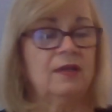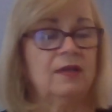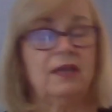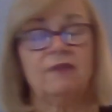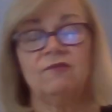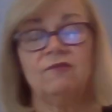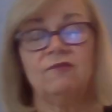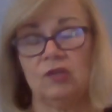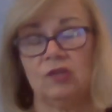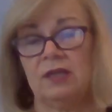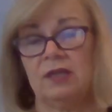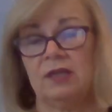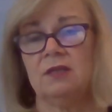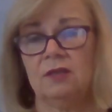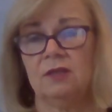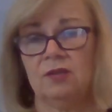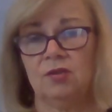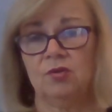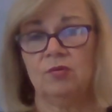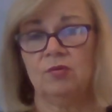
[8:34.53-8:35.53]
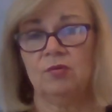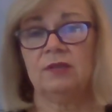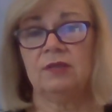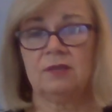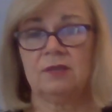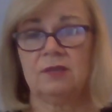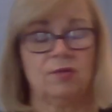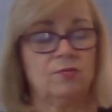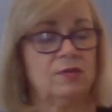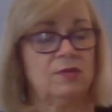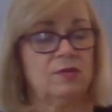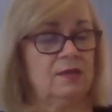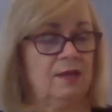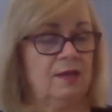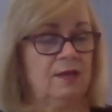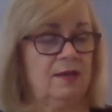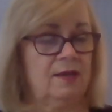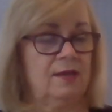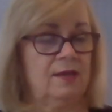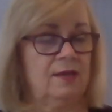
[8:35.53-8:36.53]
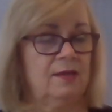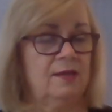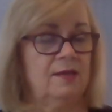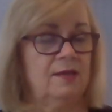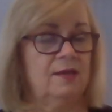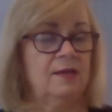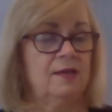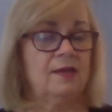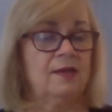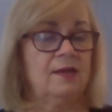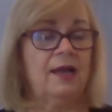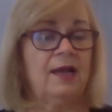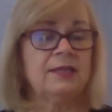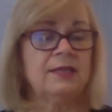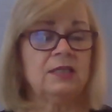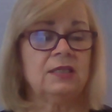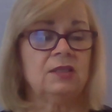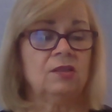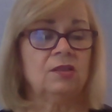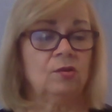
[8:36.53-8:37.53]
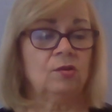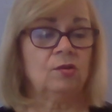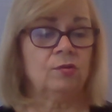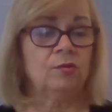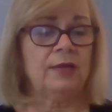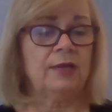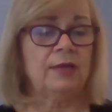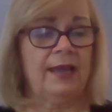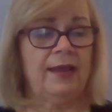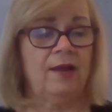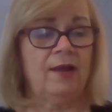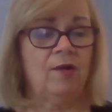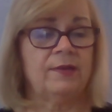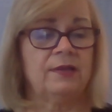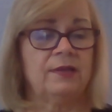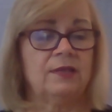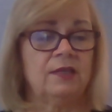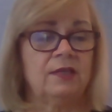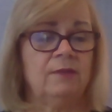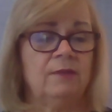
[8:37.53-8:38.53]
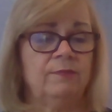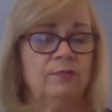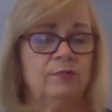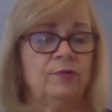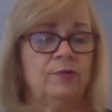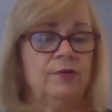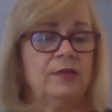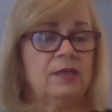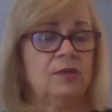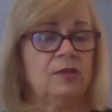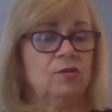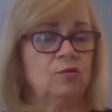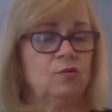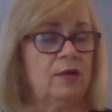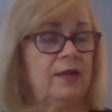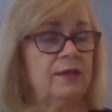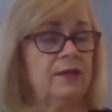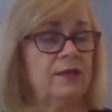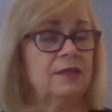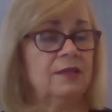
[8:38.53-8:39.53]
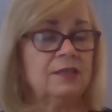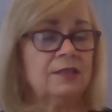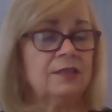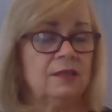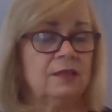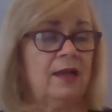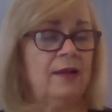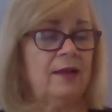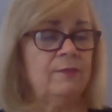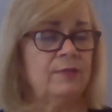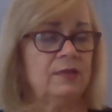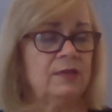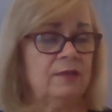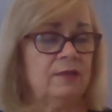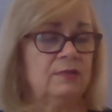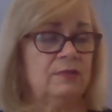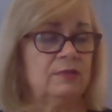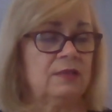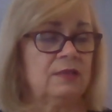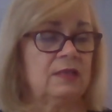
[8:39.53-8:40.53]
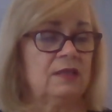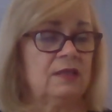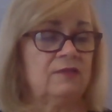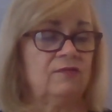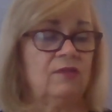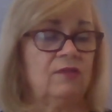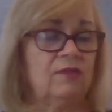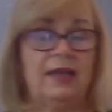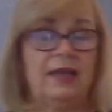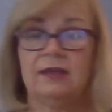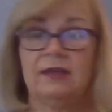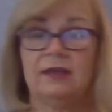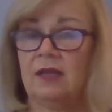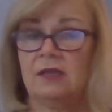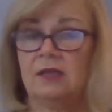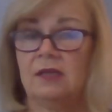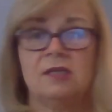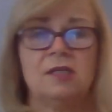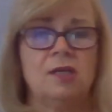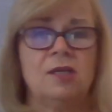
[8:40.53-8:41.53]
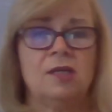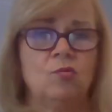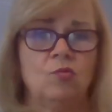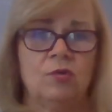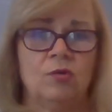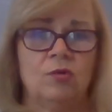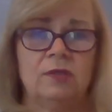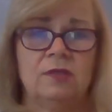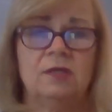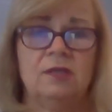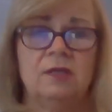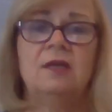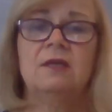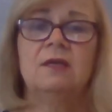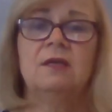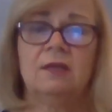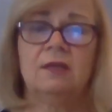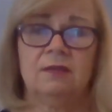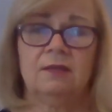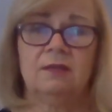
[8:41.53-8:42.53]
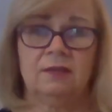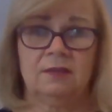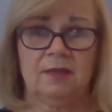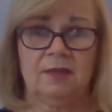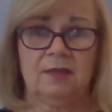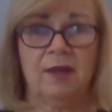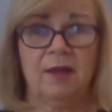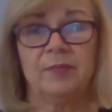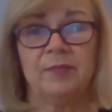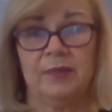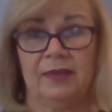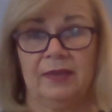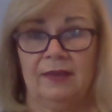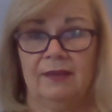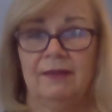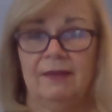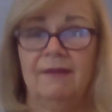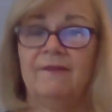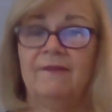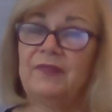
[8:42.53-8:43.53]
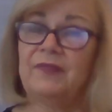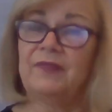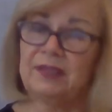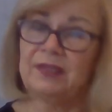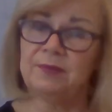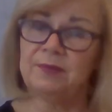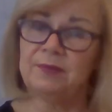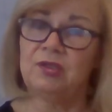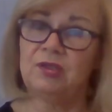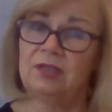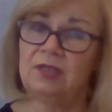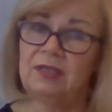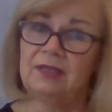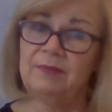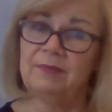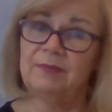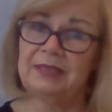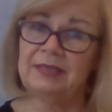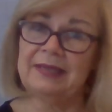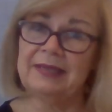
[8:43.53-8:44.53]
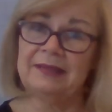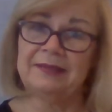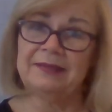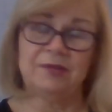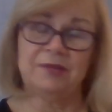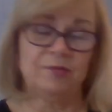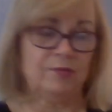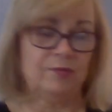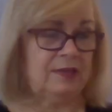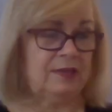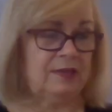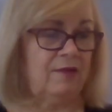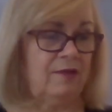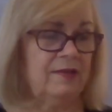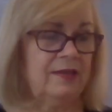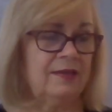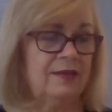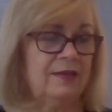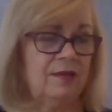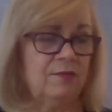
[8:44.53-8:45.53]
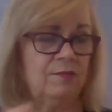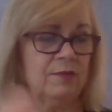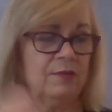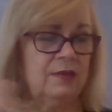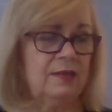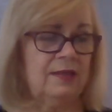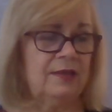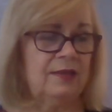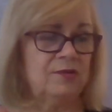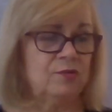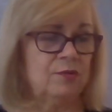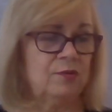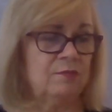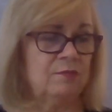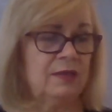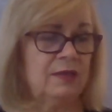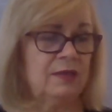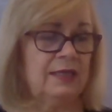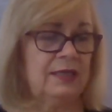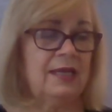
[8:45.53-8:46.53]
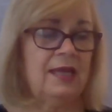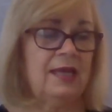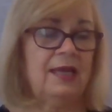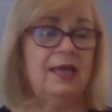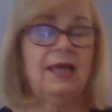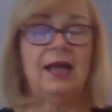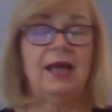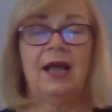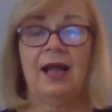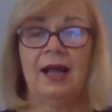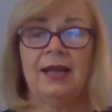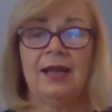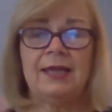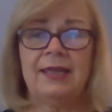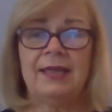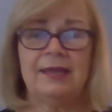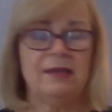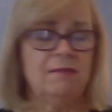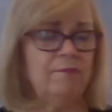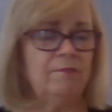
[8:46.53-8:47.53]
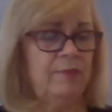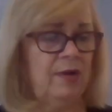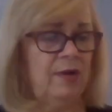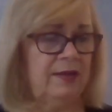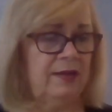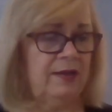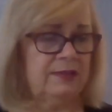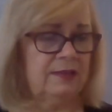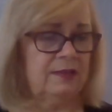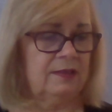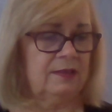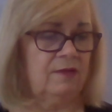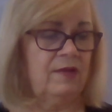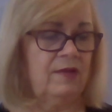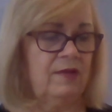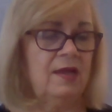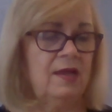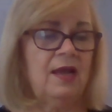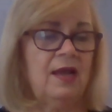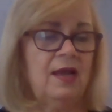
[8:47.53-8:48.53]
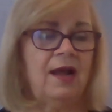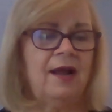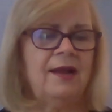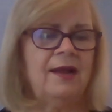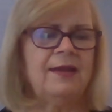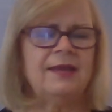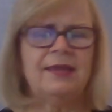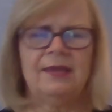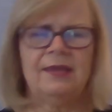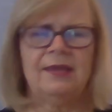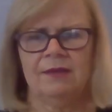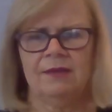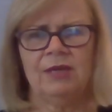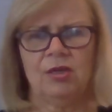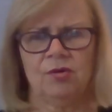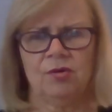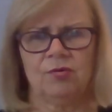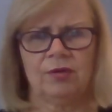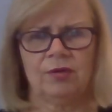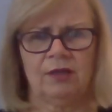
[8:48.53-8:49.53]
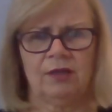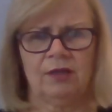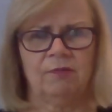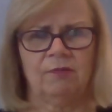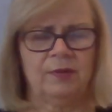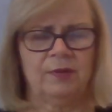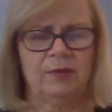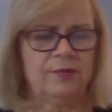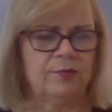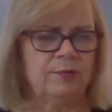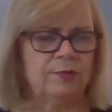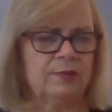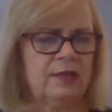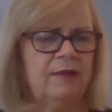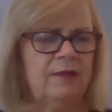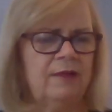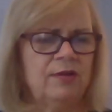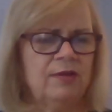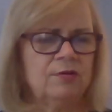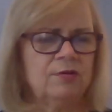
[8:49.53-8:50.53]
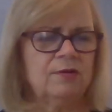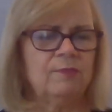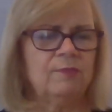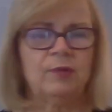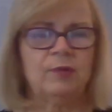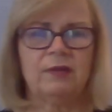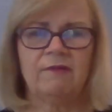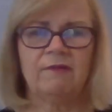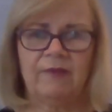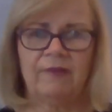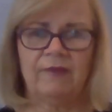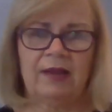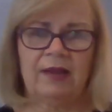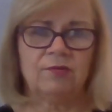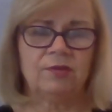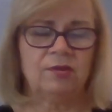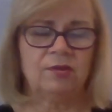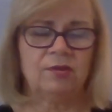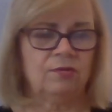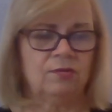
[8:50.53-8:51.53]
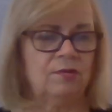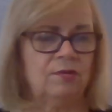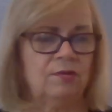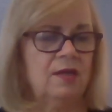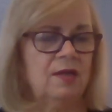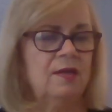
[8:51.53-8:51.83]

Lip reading: If Jane can do it, so can I. I can learn how and keep learning and trying until I become successful at it, and no one can stop me. That's what you need to be telling yourself. Get rid of that drunk monkey. I am positive. I am here to help others. I'm here to bring value.